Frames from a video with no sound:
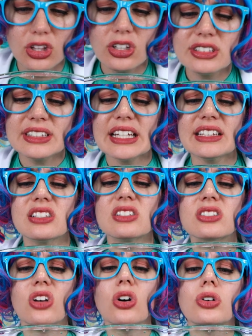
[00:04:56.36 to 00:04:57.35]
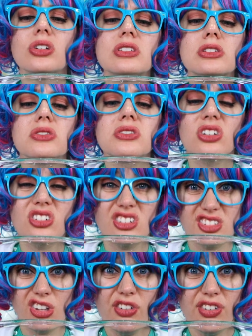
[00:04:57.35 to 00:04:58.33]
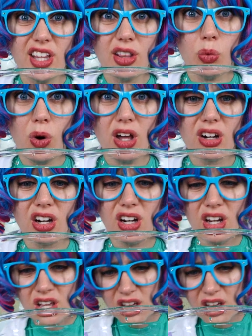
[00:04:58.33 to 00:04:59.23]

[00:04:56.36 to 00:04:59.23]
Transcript: looks like the salt crystals are dissolving in the water.